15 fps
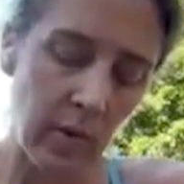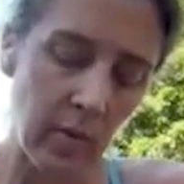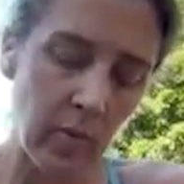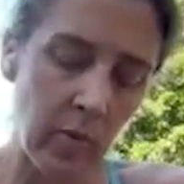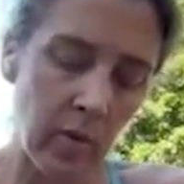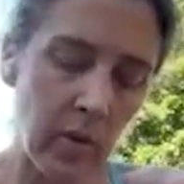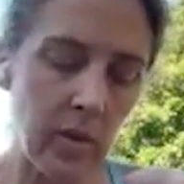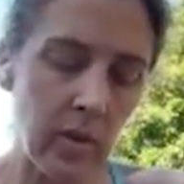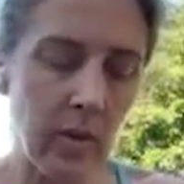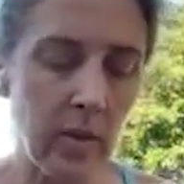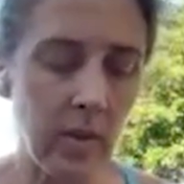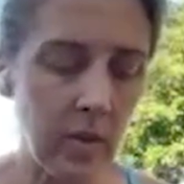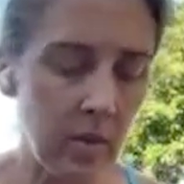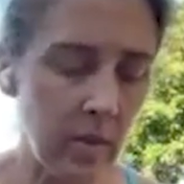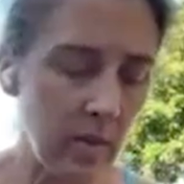
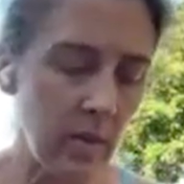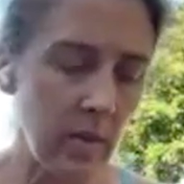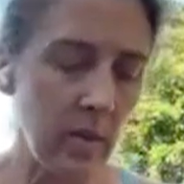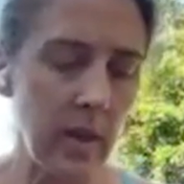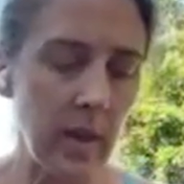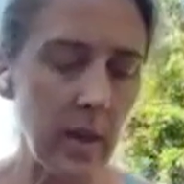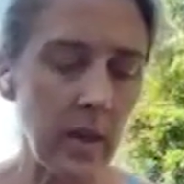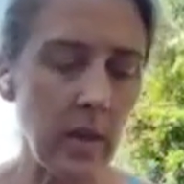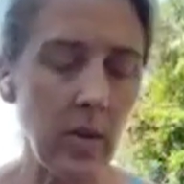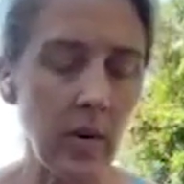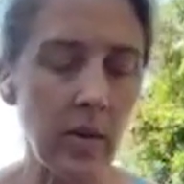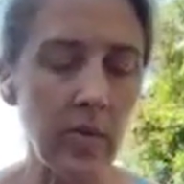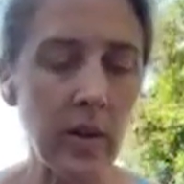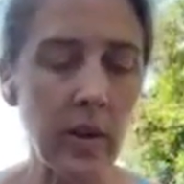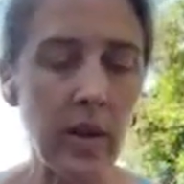someone that you have